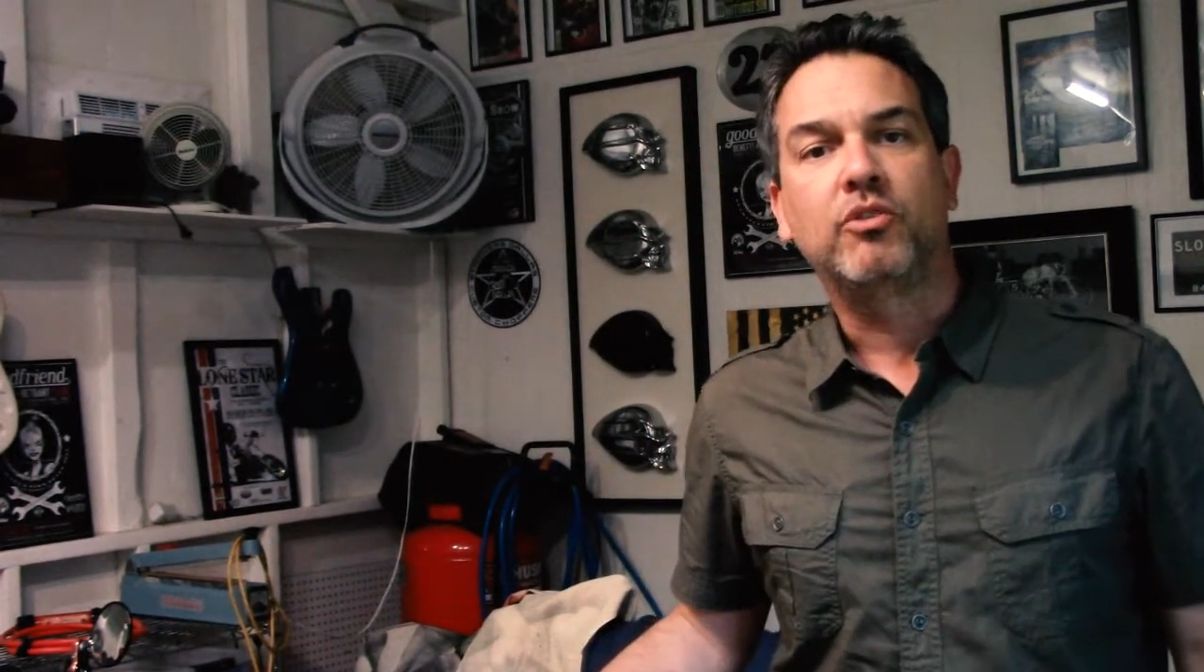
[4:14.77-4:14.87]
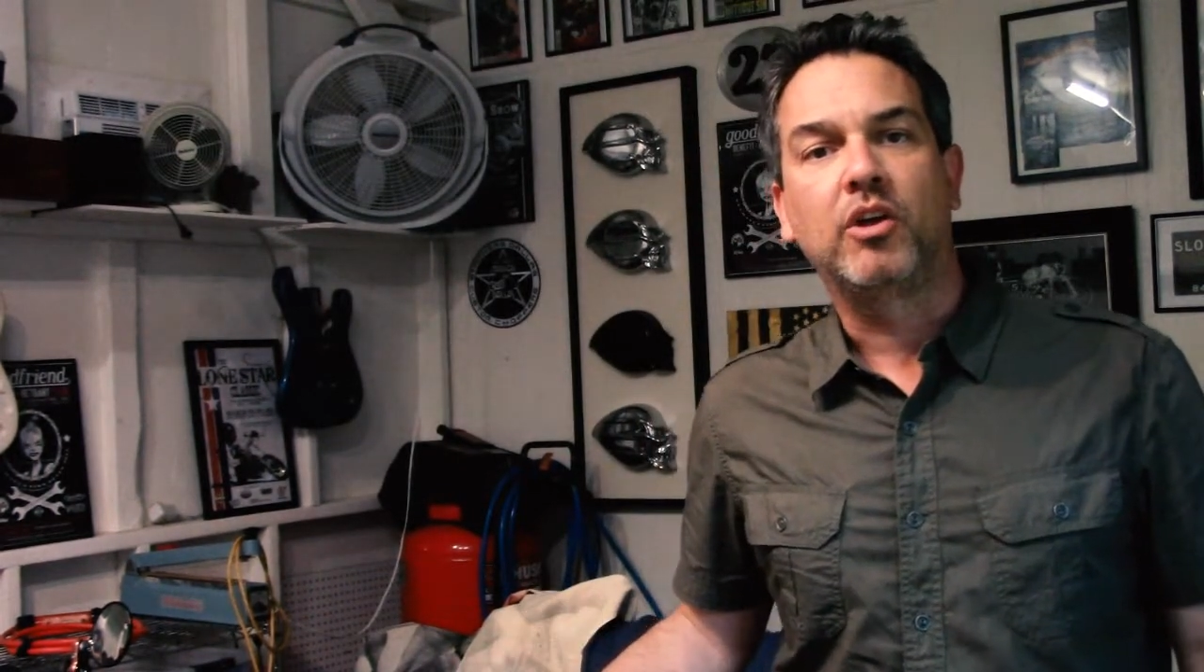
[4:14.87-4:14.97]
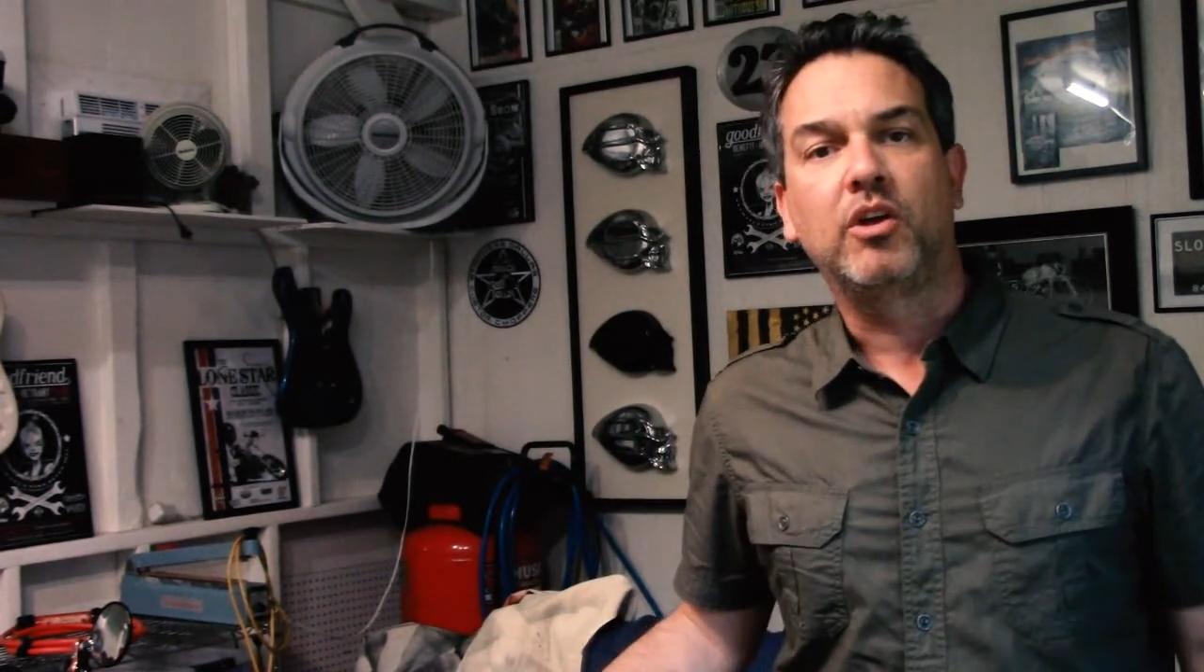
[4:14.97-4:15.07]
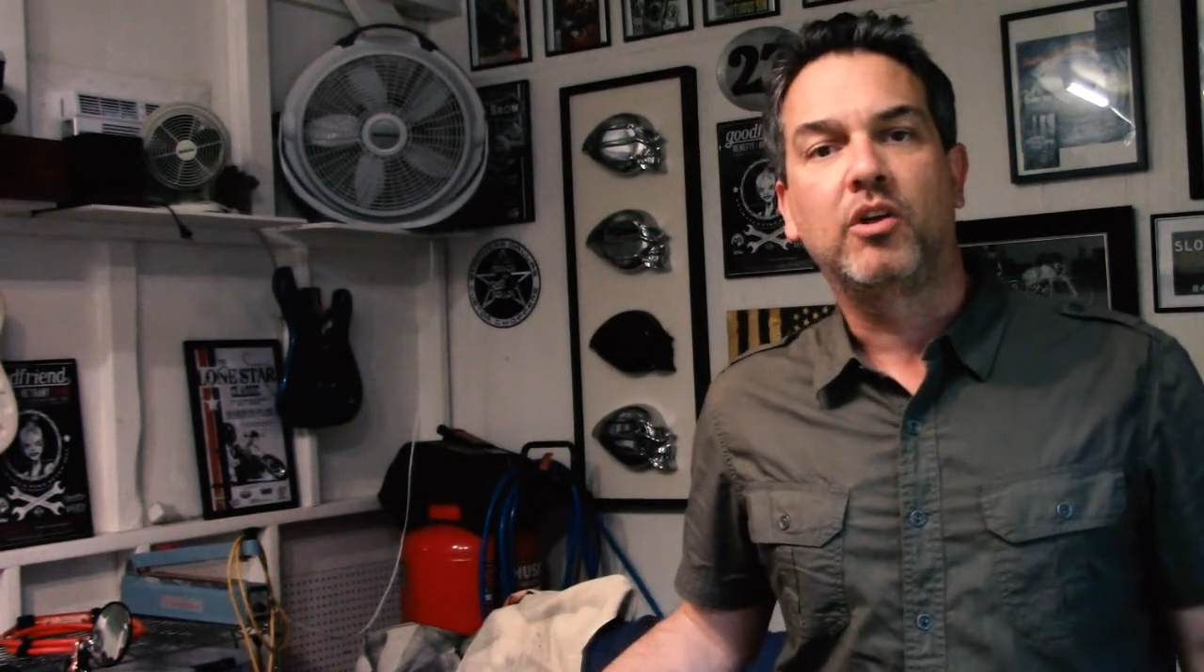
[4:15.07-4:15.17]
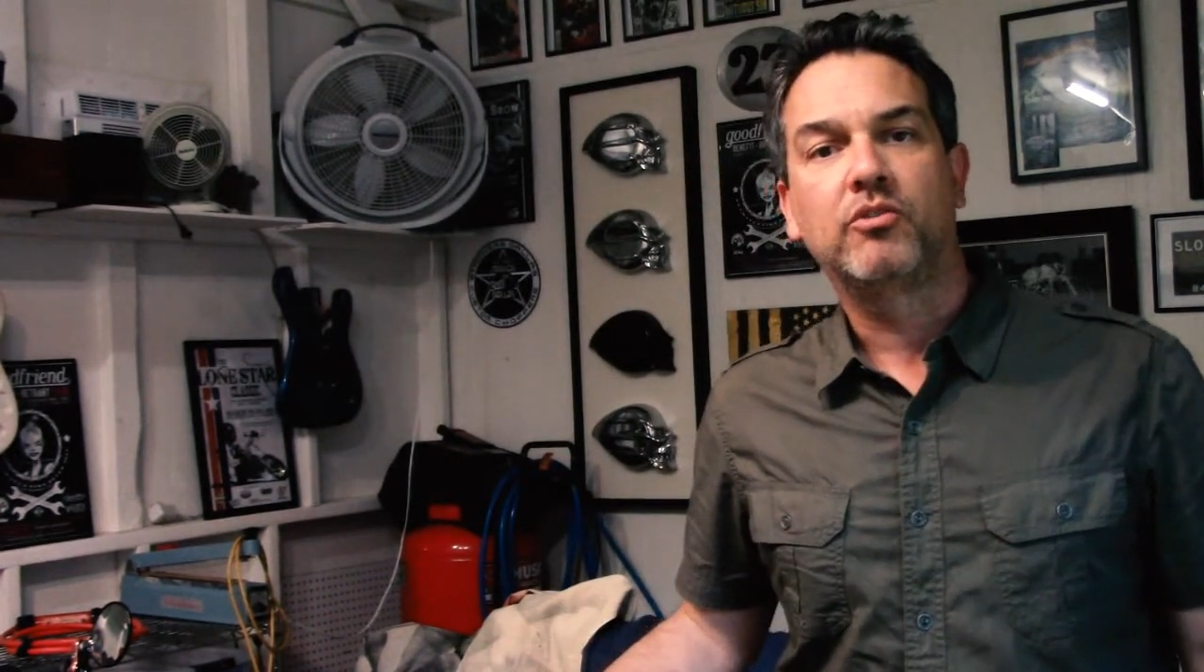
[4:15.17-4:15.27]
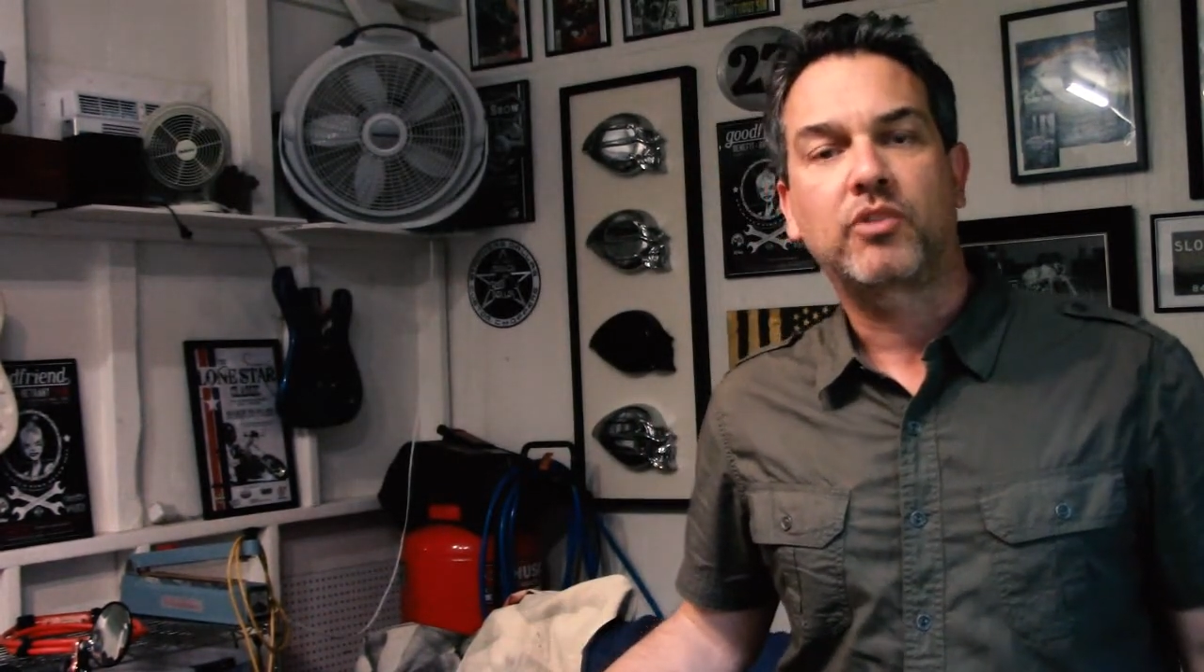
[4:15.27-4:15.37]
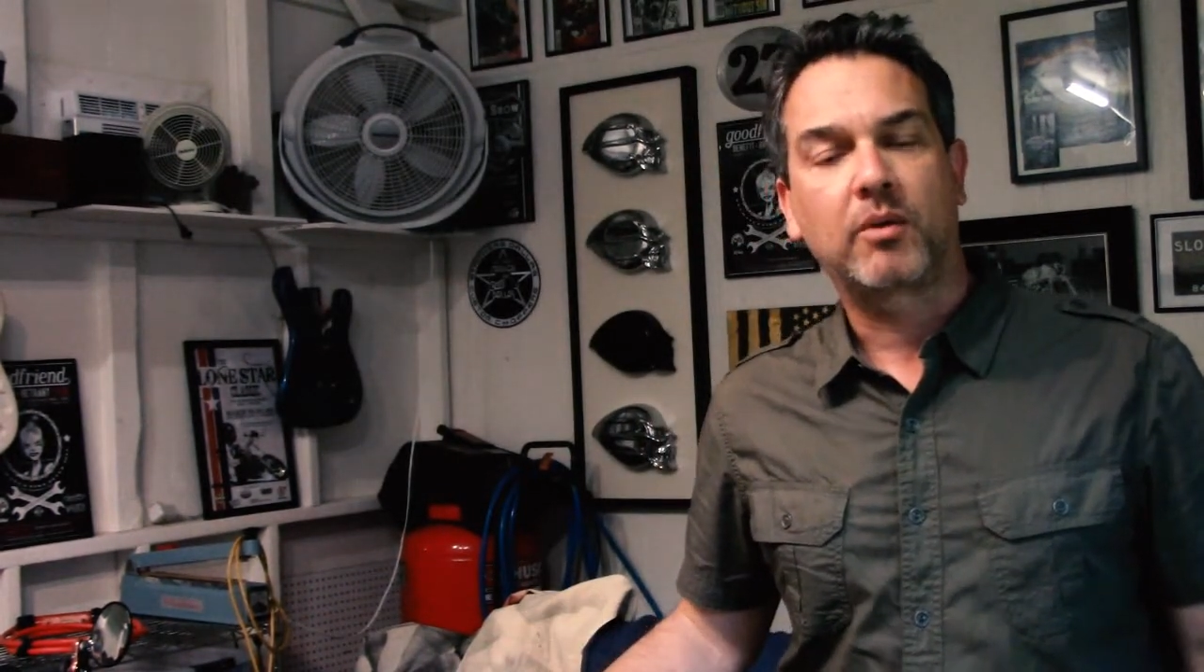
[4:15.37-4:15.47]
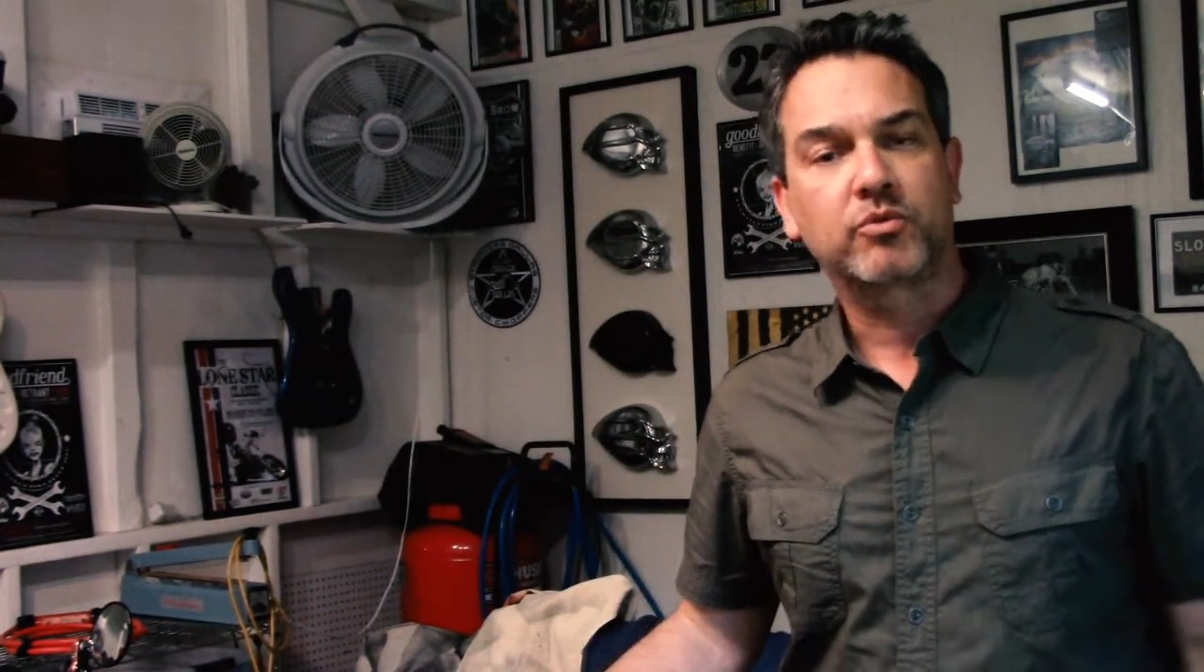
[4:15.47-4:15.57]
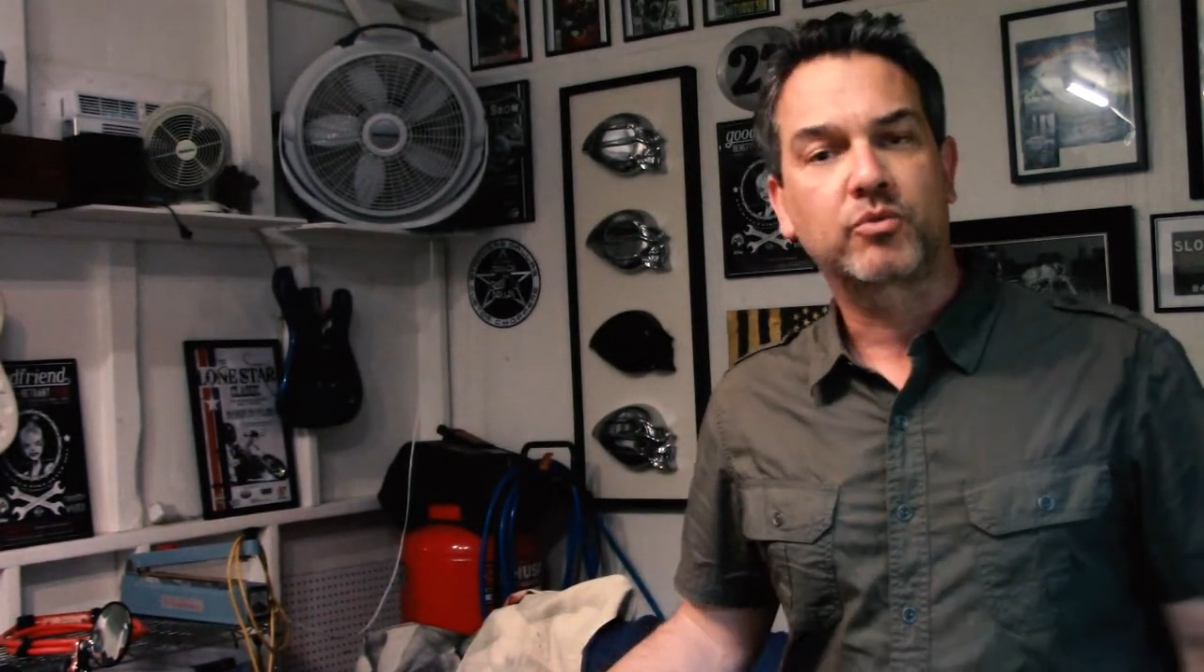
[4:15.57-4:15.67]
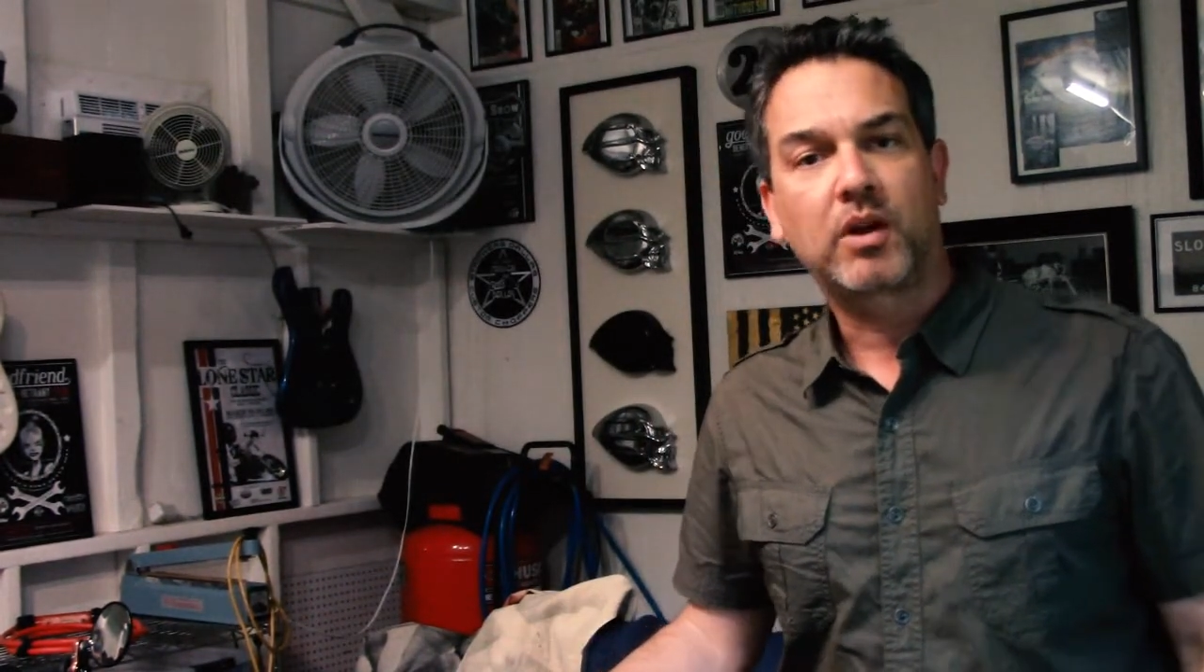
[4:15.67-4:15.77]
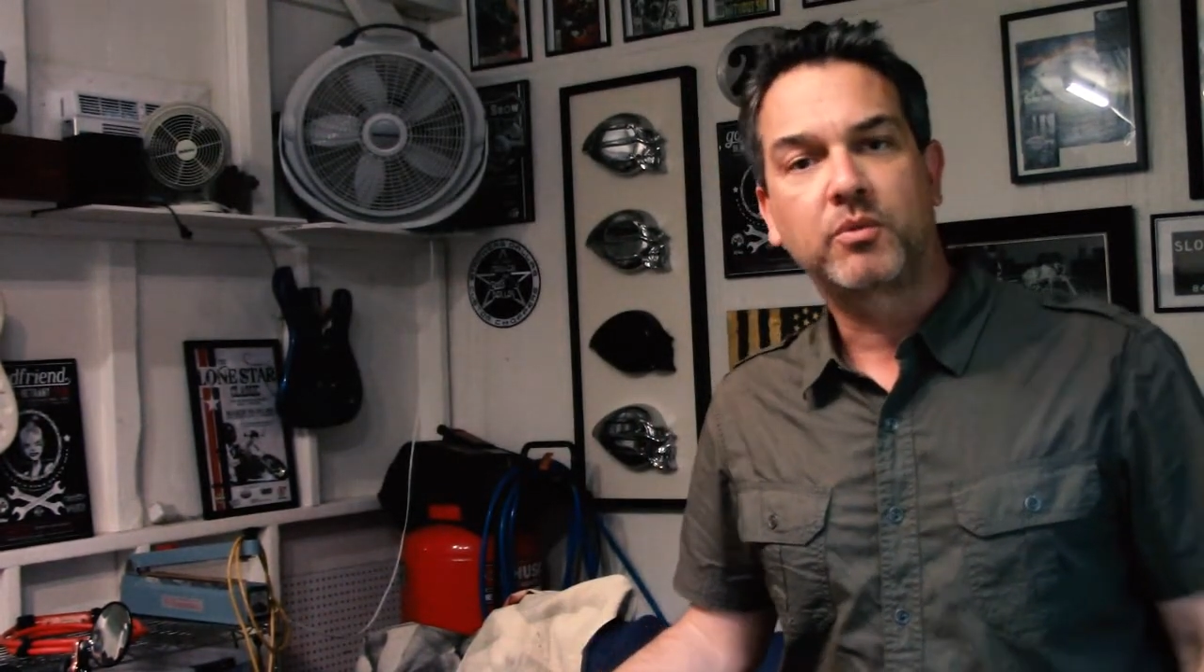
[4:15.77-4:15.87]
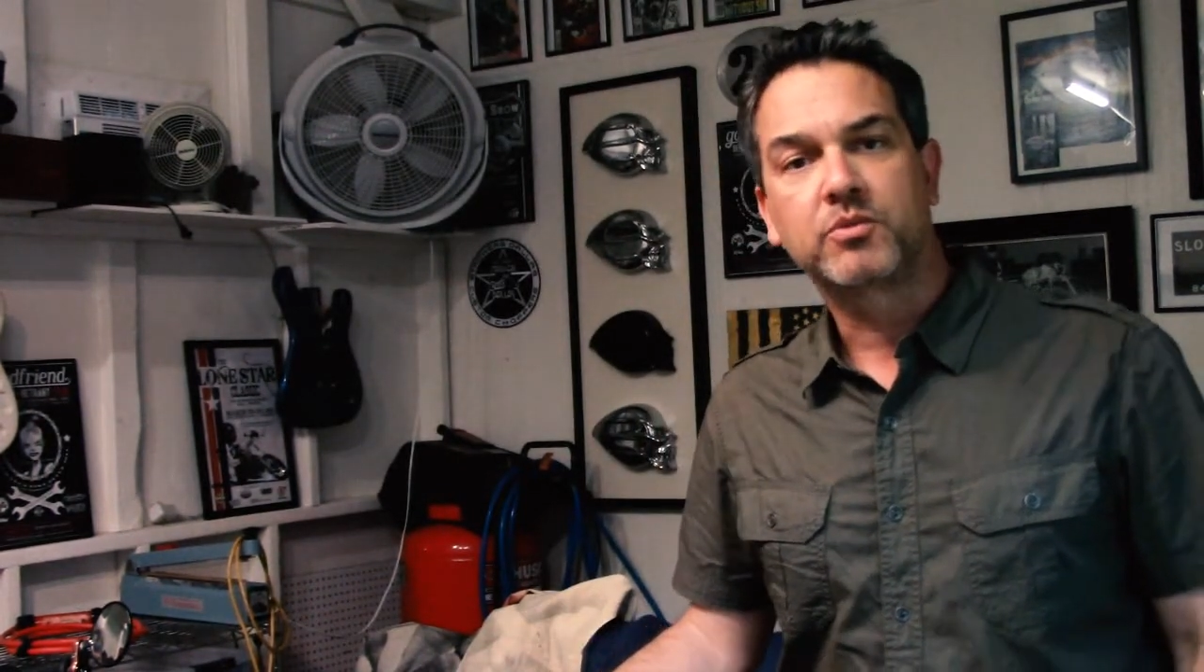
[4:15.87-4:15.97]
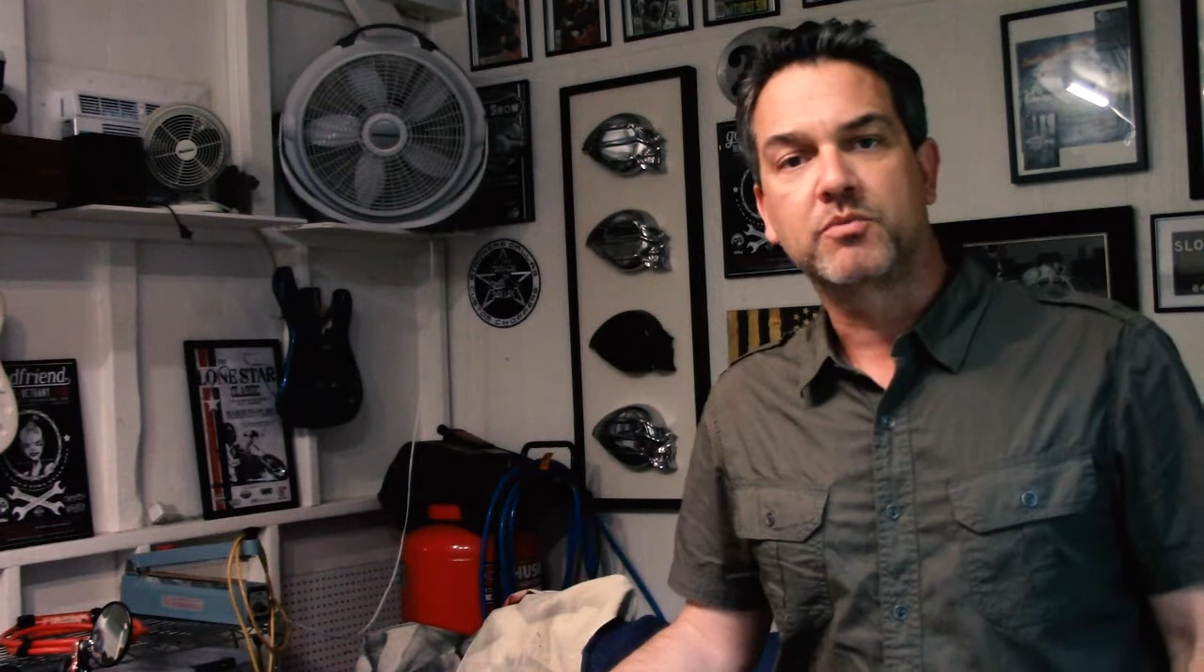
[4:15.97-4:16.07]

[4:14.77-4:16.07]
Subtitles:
is I was riding with